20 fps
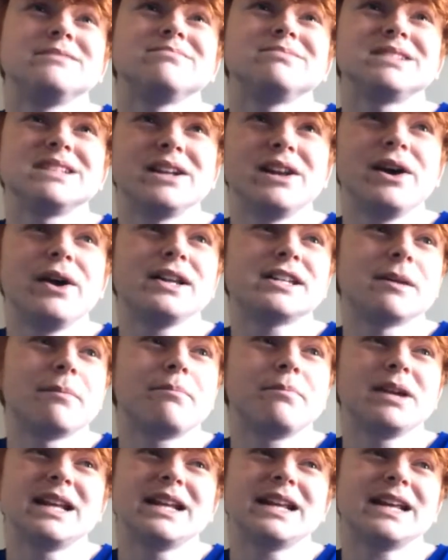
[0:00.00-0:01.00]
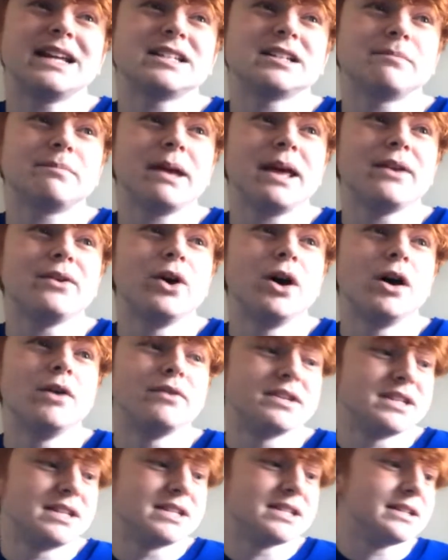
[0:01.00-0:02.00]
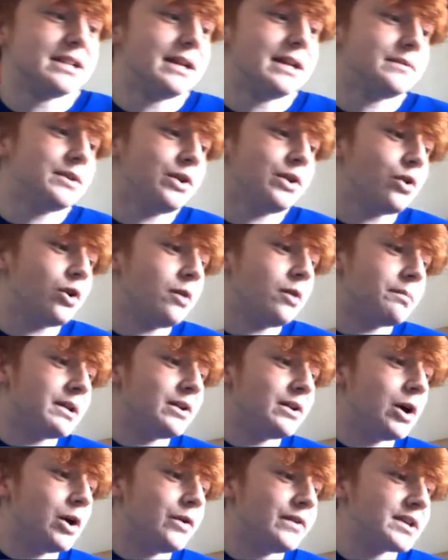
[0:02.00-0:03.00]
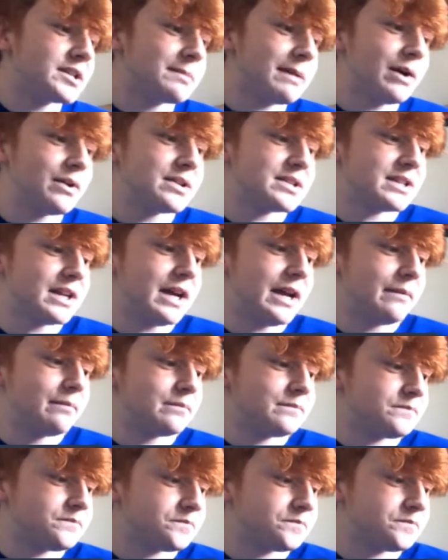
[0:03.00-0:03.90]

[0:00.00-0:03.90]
you know, it's a bit nervous, isn't it? You got to be nervous about this game.